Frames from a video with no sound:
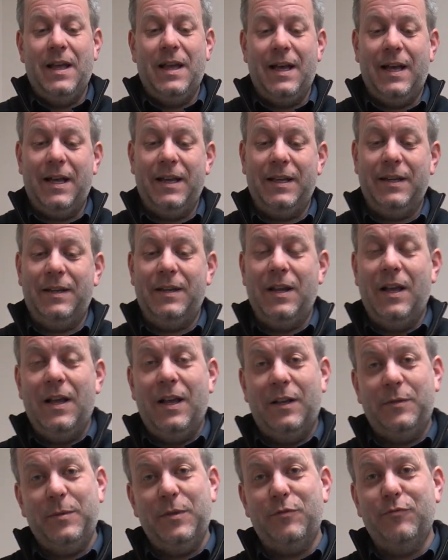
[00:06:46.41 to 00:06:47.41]
And
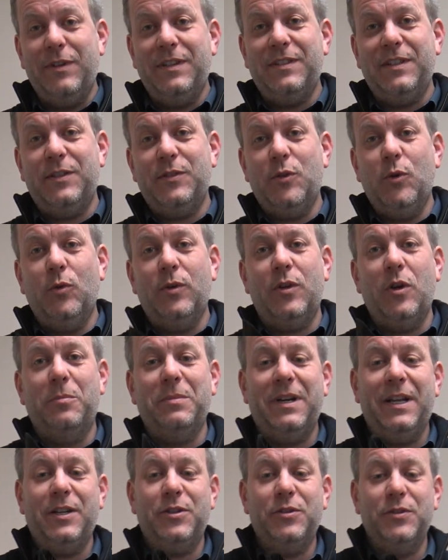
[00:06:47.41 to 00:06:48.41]
I suppose the reason it's called a
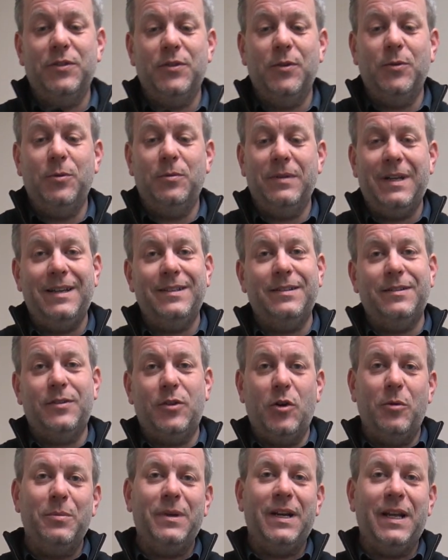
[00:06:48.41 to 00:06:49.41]
combination tool is it's a
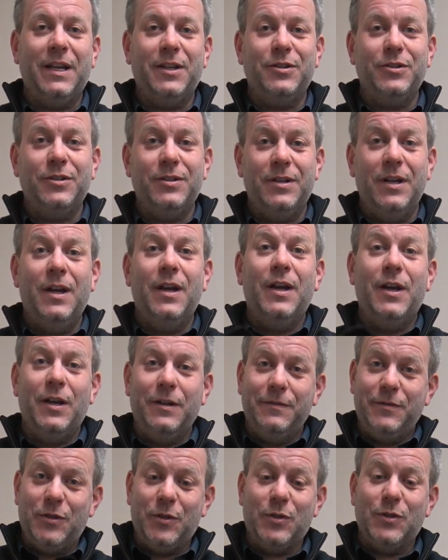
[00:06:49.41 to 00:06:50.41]
combination
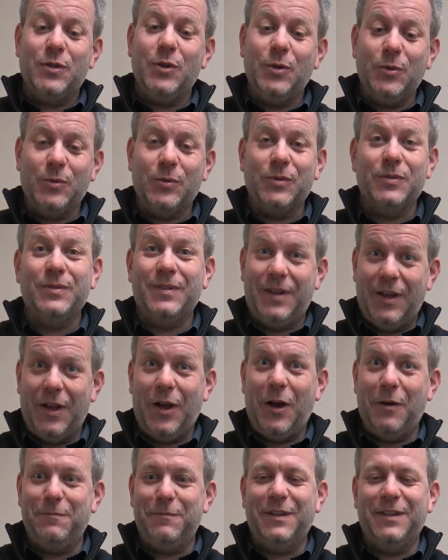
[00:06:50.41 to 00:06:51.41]
of two tools,
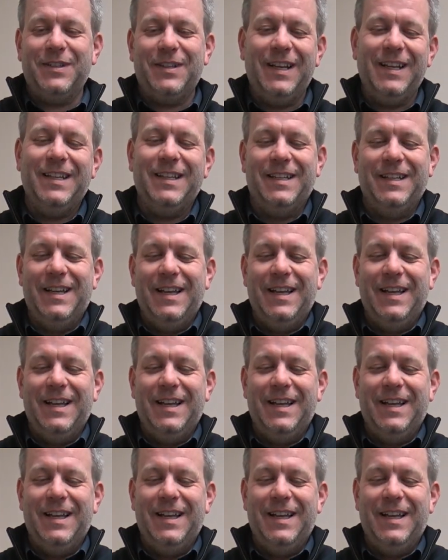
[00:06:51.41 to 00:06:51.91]
obviously.